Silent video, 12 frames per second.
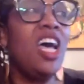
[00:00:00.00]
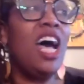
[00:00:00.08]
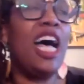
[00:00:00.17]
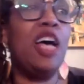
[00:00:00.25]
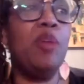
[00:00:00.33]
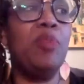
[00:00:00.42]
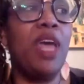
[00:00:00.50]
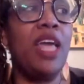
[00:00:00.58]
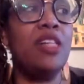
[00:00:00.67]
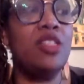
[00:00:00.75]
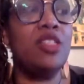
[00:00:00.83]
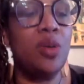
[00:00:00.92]
Um,
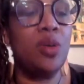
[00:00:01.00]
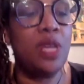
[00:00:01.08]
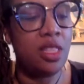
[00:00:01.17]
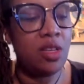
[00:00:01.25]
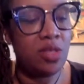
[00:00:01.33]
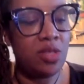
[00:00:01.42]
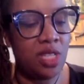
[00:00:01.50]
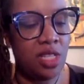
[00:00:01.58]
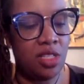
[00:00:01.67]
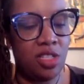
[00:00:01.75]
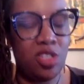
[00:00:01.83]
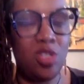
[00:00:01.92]
and so, in those
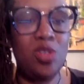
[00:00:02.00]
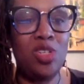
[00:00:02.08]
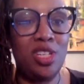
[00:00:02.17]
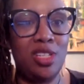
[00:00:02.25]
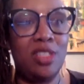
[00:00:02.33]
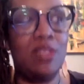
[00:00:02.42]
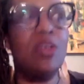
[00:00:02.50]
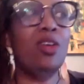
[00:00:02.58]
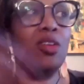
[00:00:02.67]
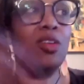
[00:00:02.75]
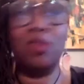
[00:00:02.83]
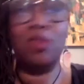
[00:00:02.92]
institutions,
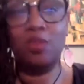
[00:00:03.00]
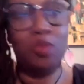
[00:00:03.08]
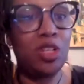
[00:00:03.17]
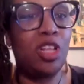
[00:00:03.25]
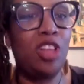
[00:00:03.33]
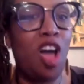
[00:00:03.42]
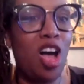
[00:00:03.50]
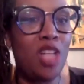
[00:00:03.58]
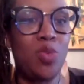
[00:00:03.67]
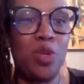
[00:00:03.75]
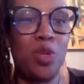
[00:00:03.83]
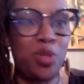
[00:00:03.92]
what are the
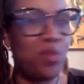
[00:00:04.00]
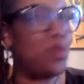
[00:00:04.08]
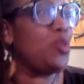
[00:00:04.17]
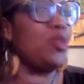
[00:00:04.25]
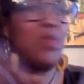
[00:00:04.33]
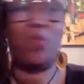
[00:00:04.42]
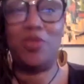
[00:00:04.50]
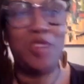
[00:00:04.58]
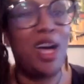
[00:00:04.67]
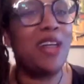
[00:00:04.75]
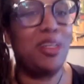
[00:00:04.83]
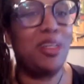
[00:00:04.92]
laws? What are the rules? We've
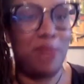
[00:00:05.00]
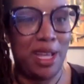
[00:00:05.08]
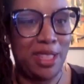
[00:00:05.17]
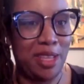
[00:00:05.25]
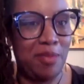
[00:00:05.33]
talked about them.